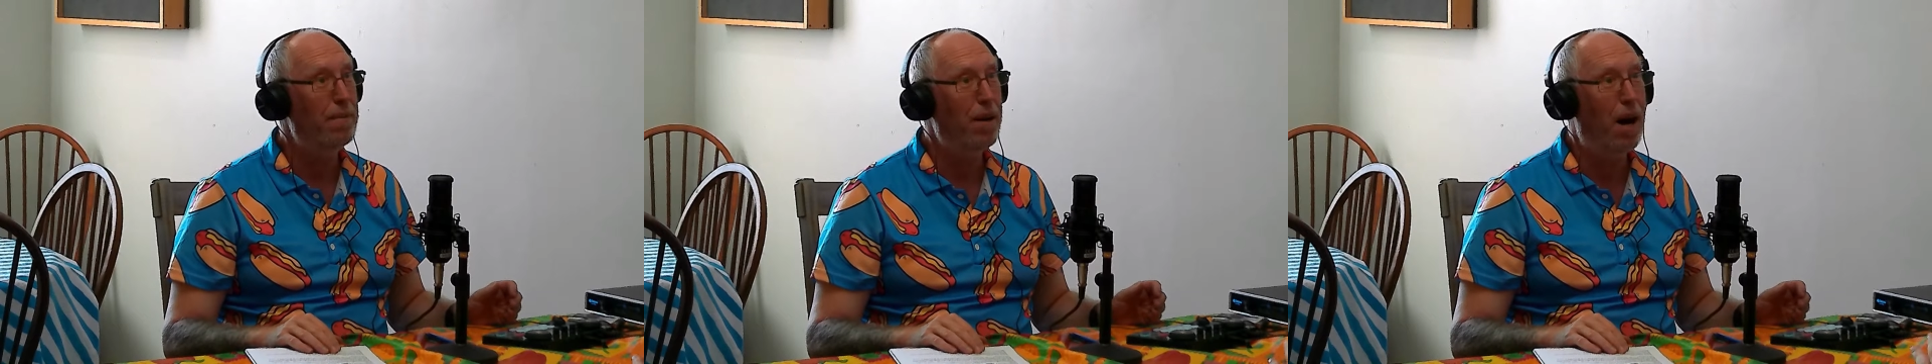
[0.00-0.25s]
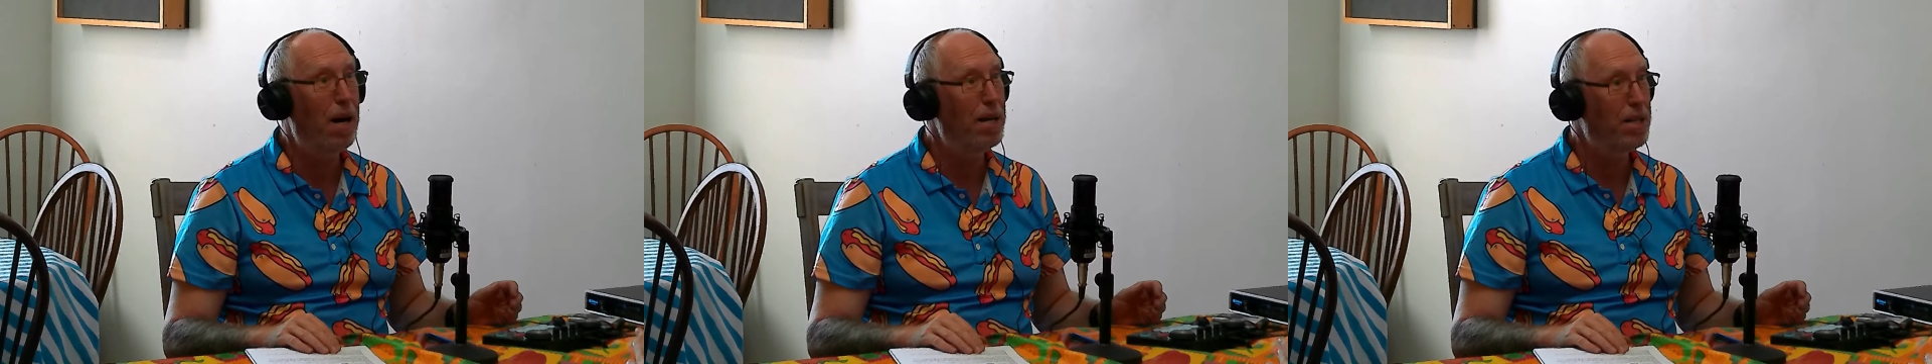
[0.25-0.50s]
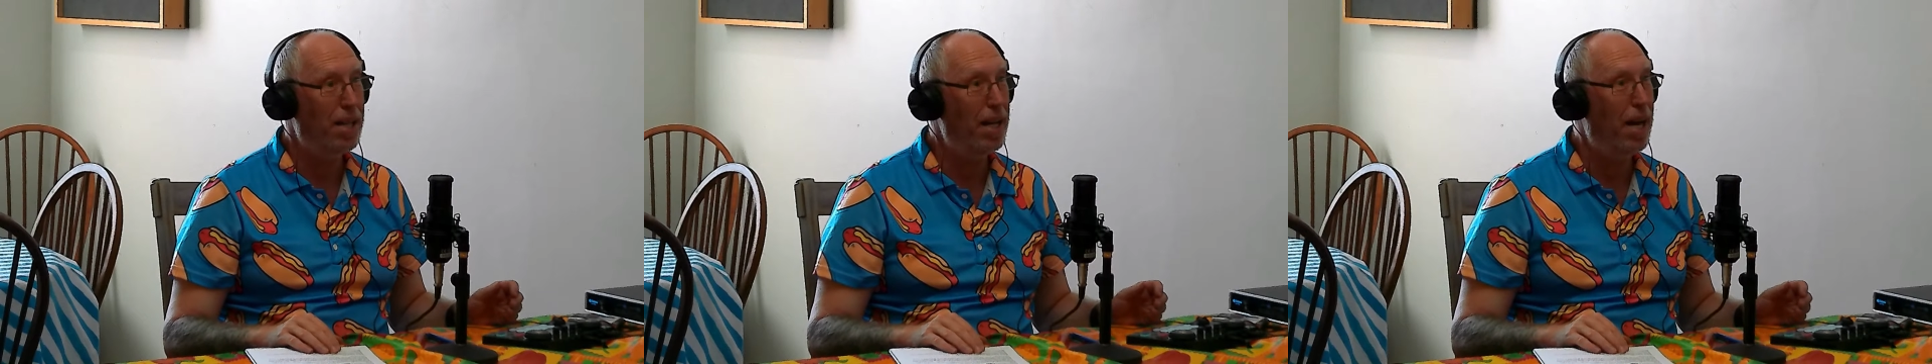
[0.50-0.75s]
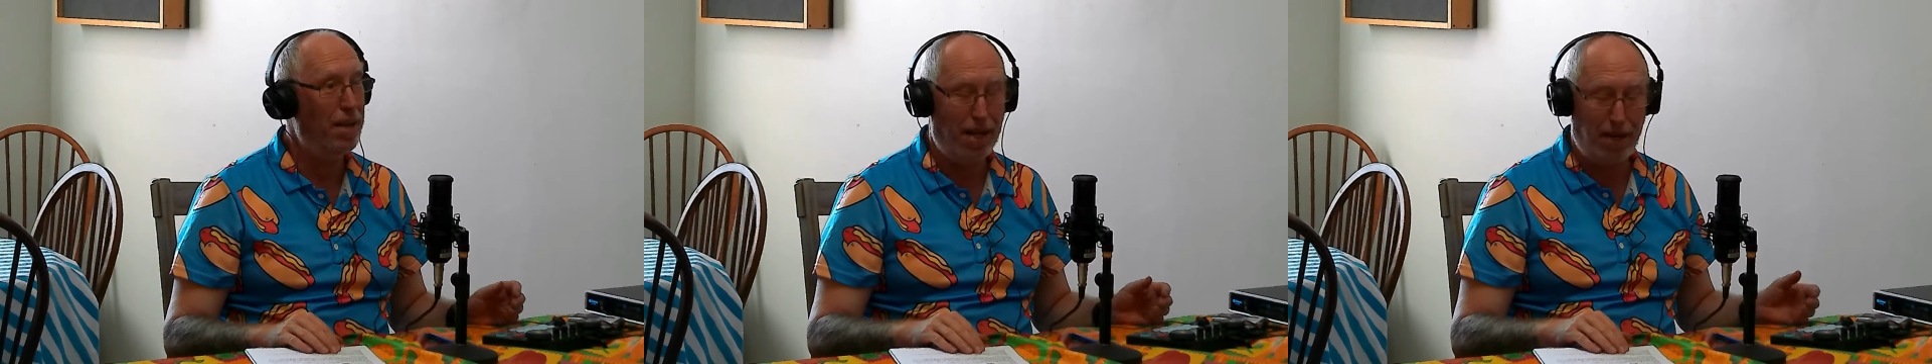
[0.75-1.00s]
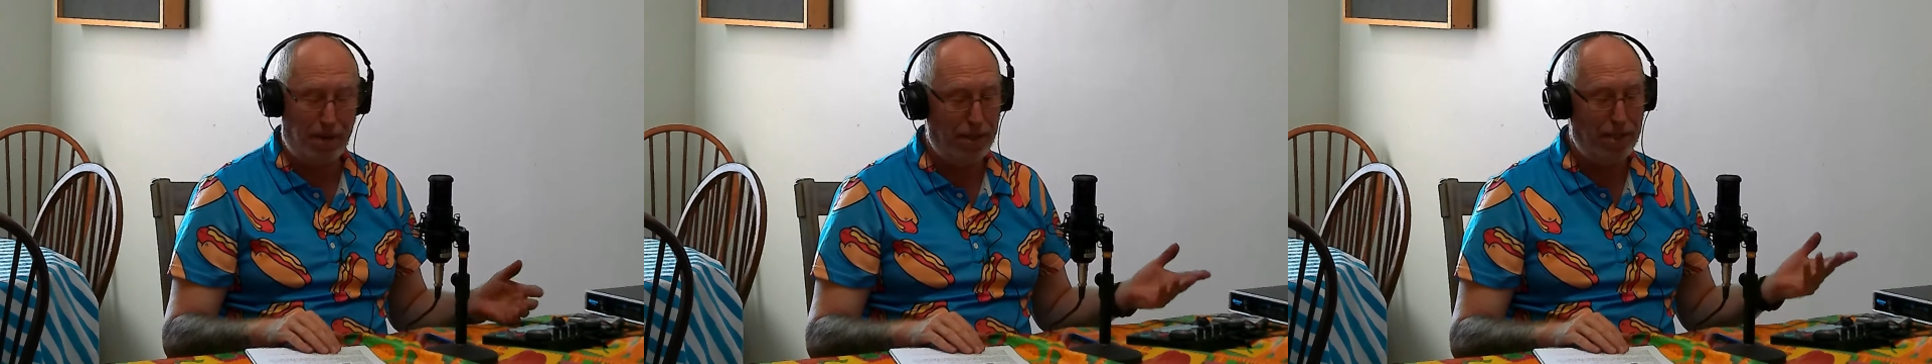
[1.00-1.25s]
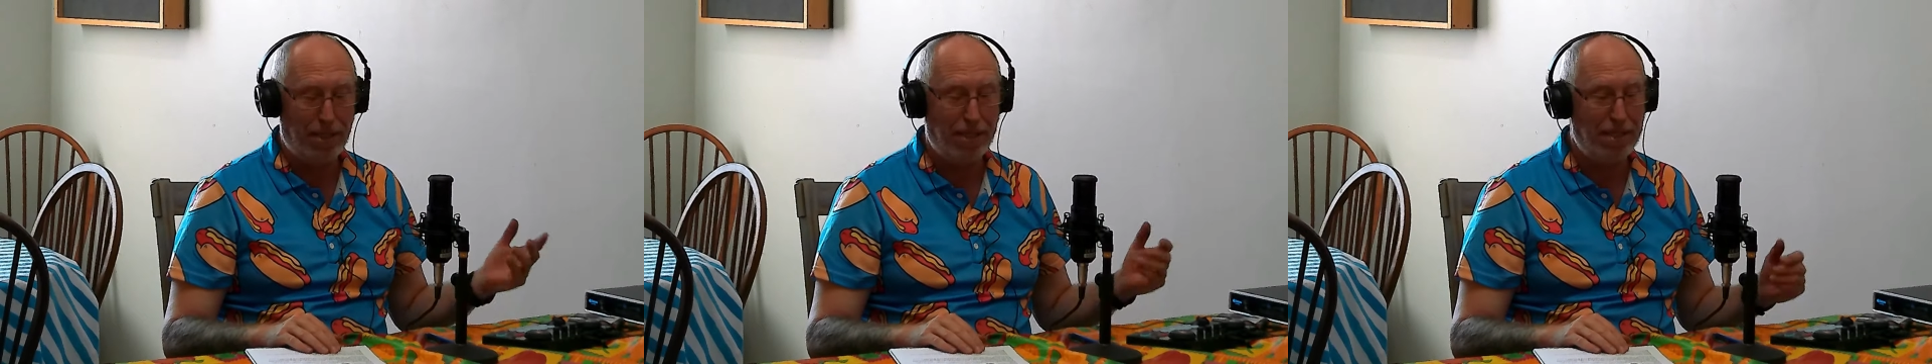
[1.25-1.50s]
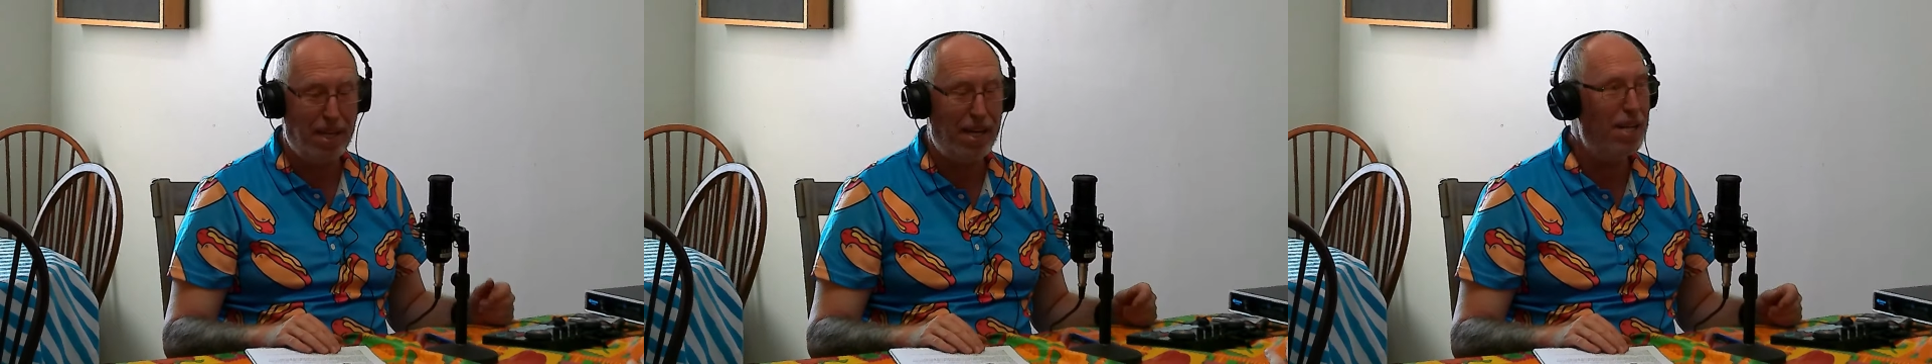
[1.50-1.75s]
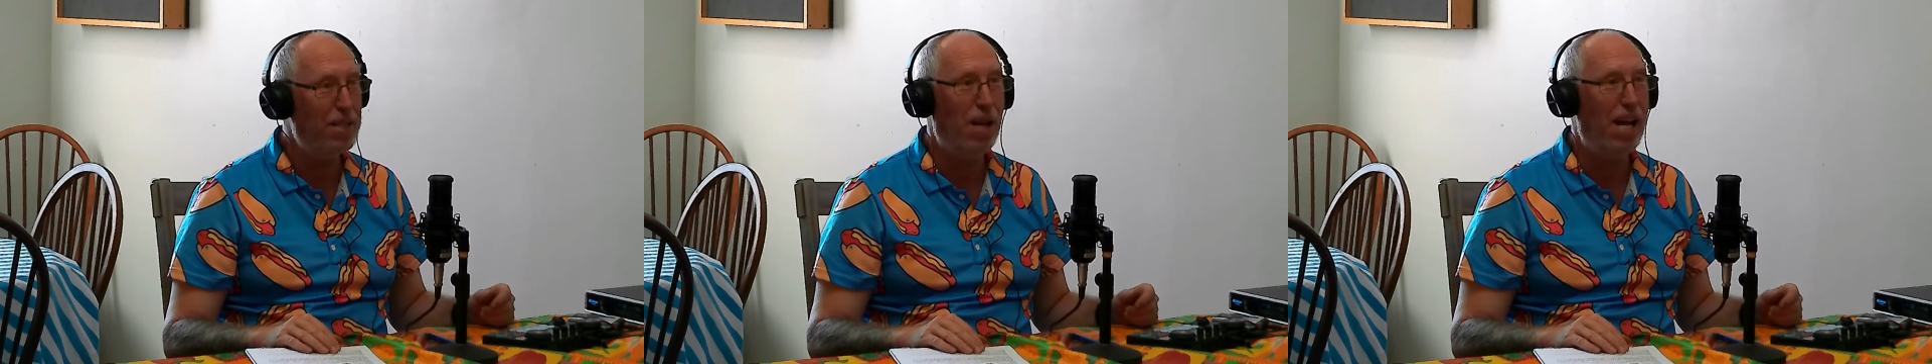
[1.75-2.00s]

Honestly, I thought it was because that's all I